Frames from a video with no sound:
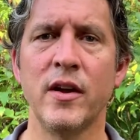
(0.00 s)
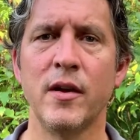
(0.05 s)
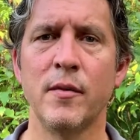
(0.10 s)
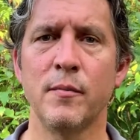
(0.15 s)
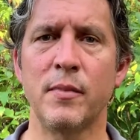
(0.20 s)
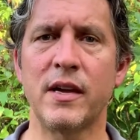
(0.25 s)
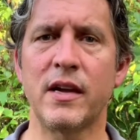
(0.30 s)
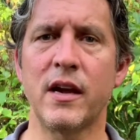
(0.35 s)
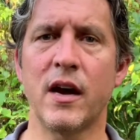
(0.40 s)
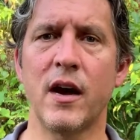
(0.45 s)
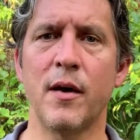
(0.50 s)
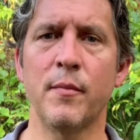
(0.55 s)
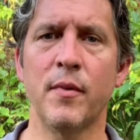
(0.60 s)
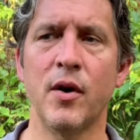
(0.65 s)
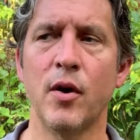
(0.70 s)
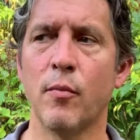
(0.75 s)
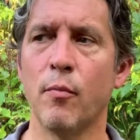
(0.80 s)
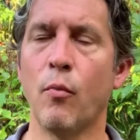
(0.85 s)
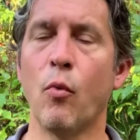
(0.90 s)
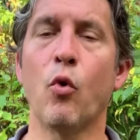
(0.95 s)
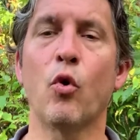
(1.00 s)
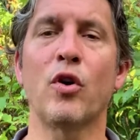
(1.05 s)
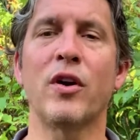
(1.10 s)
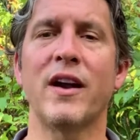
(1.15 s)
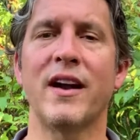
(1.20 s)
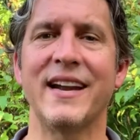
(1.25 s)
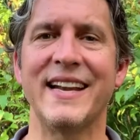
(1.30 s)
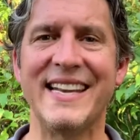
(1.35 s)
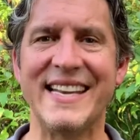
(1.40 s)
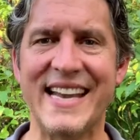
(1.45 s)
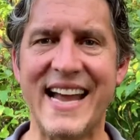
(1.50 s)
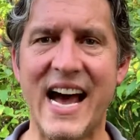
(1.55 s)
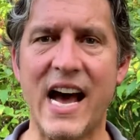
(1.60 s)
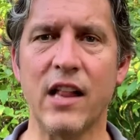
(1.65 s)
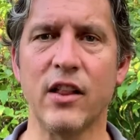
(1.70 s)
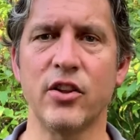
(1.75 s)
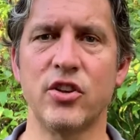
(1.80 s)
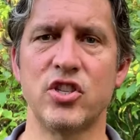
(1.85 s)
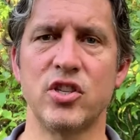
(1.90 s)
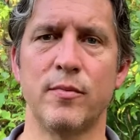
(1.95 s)
become more
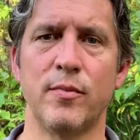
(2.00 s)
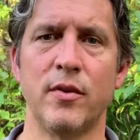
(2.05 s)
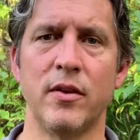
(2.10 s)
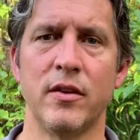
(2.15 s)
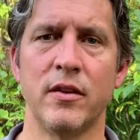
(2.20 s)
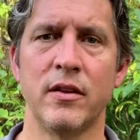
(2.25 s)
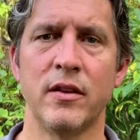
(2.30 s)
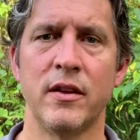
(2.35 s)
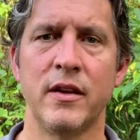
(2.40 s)
knowledgeable?